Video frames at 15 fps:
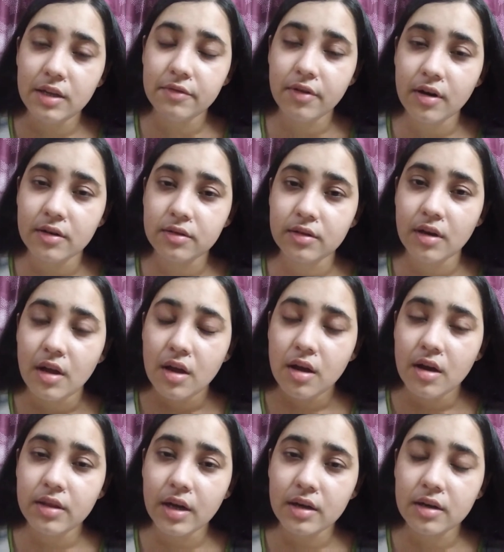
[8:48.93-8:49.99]
whole,
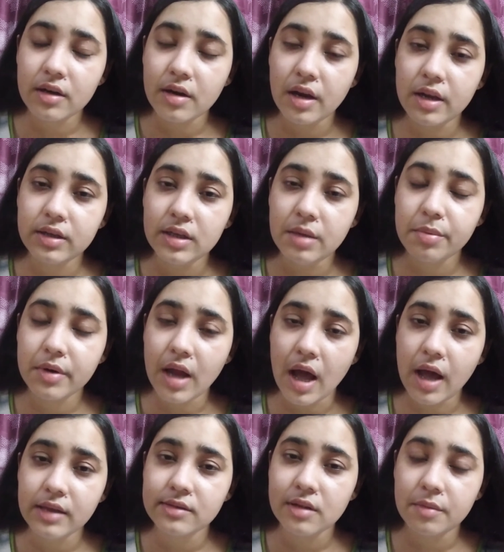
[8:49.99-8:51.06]
the collective
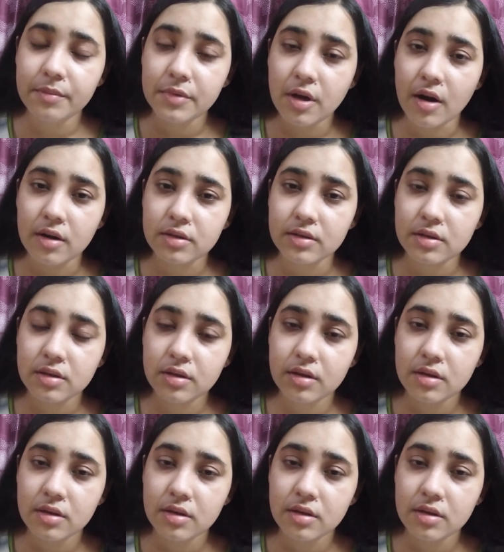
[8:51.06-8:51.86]
class of dogs